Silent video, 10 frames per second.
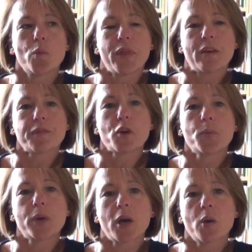their
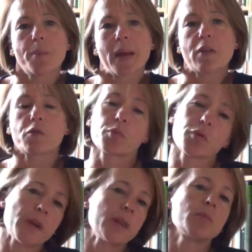phobia may even
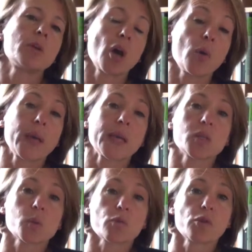prevent them going
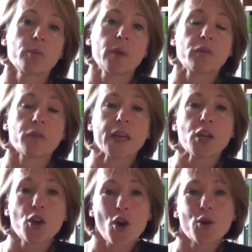into a room if they
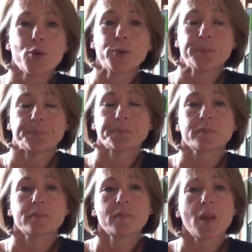know
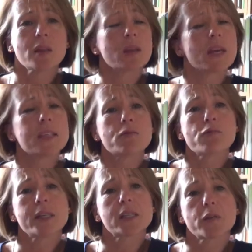that there's the
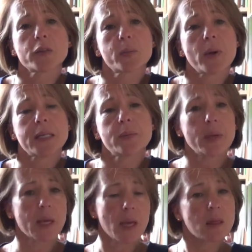risk of a spider
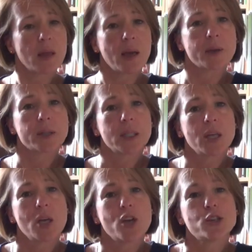being in there.
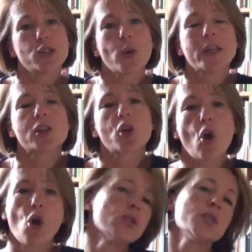So it's a
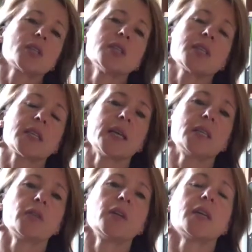constant state
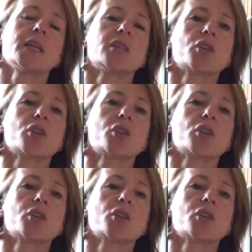of alert, it's a